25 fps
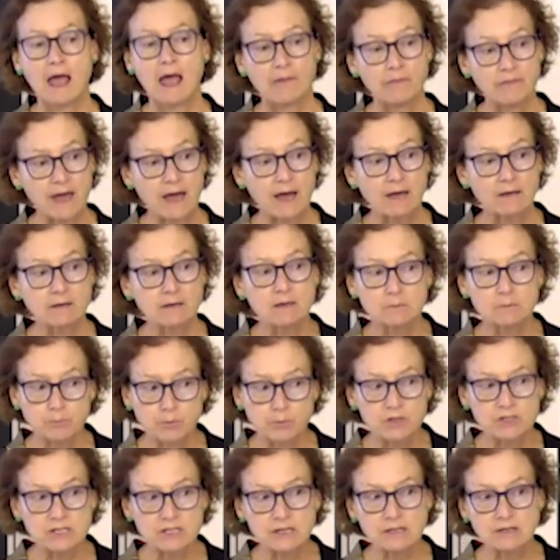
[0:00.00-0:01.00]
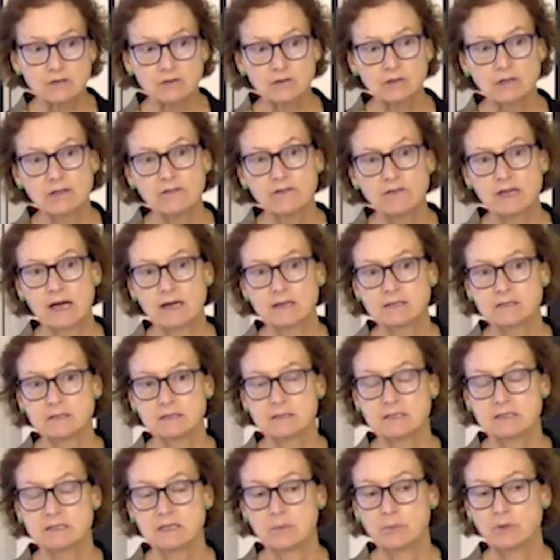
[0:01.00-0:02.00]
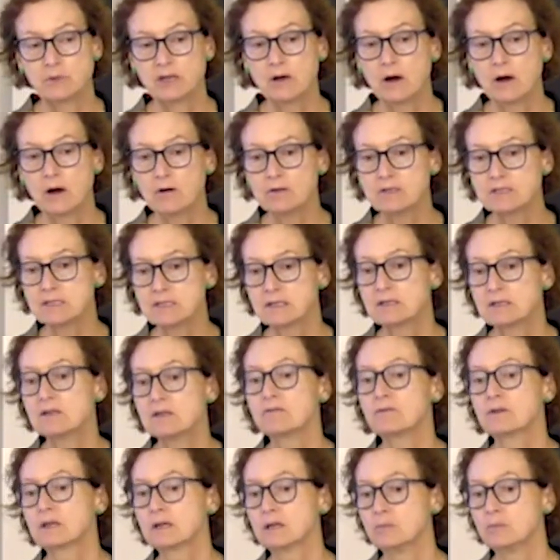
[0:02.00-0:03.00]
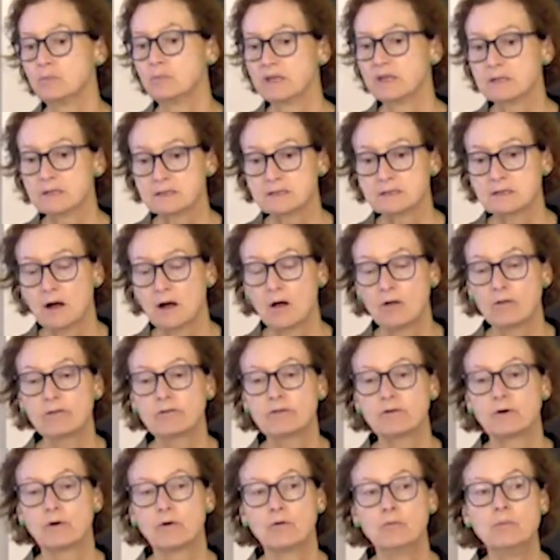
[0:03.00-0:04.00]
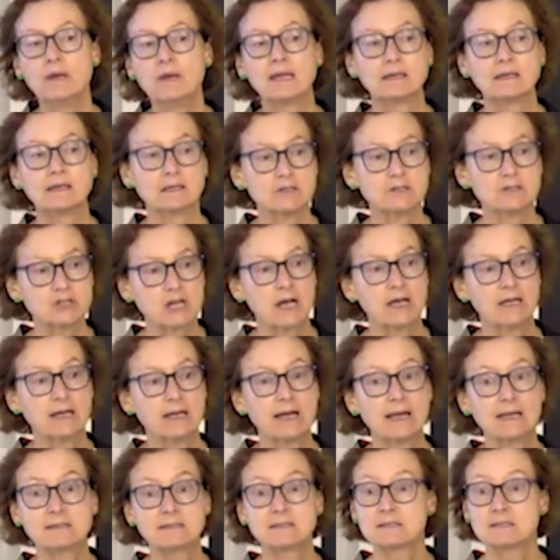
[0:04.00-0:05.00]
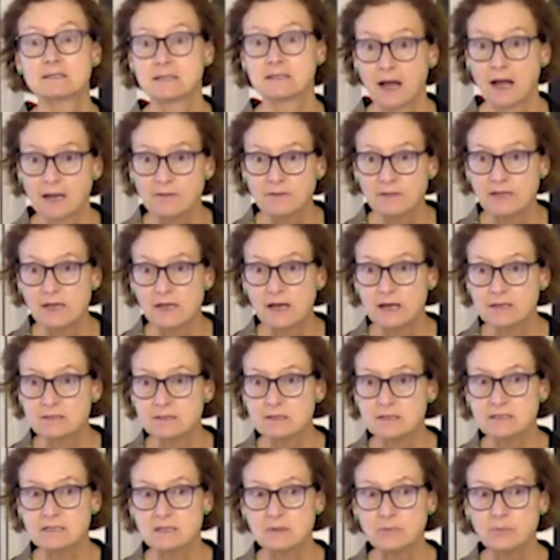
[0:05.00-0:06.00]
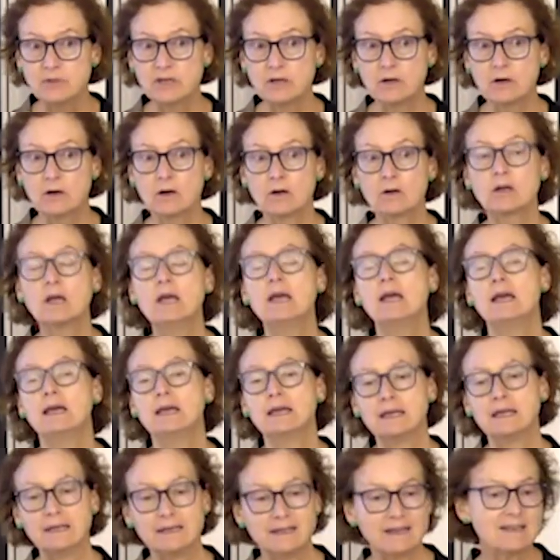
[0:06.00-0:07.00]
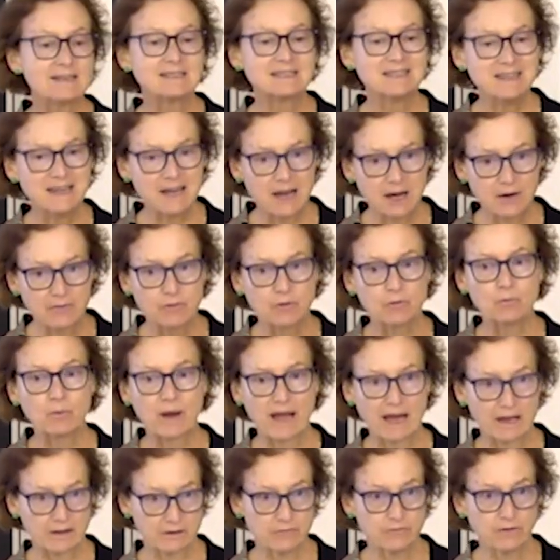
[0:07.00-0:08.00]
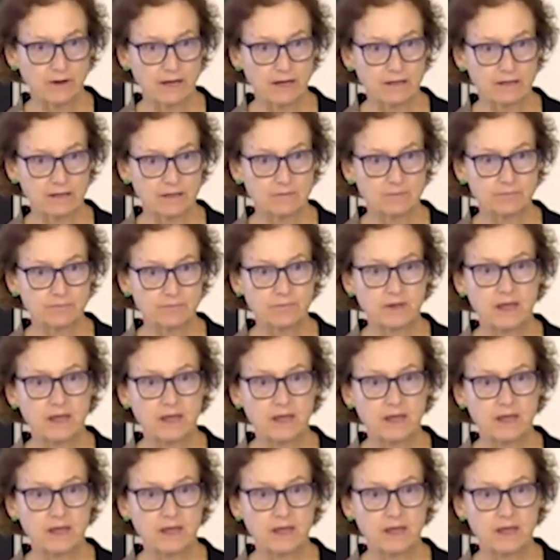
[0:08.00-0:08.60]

And that, particularly the ICCPR, is significant because although mainland China has signed the ICCPR, it has never ratified it.